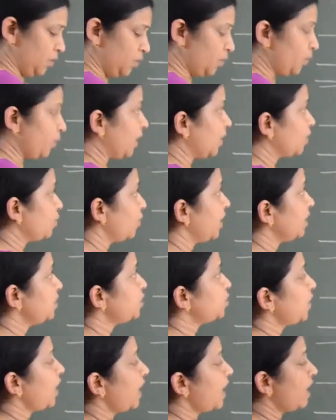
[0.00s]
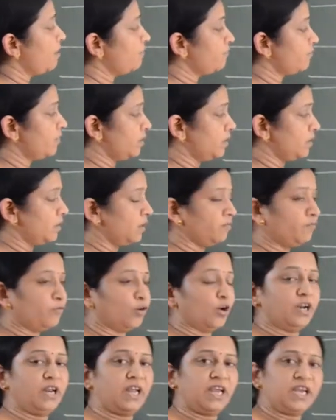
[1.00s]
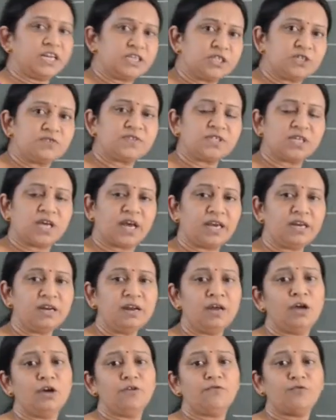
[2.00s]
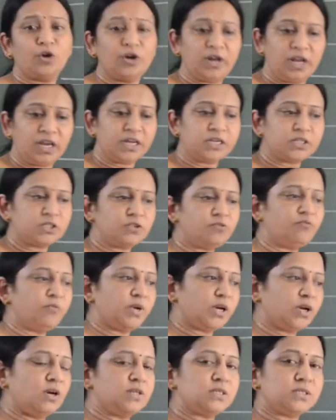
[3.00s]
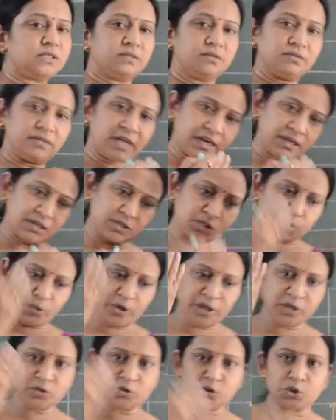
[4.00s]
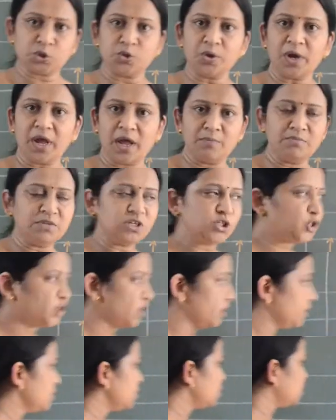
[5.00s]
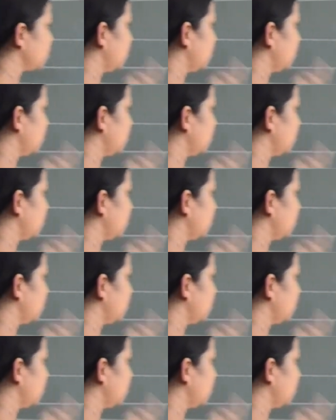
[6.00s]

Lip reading: we are going to have for negative sign, for negative because that is going to show emission. So,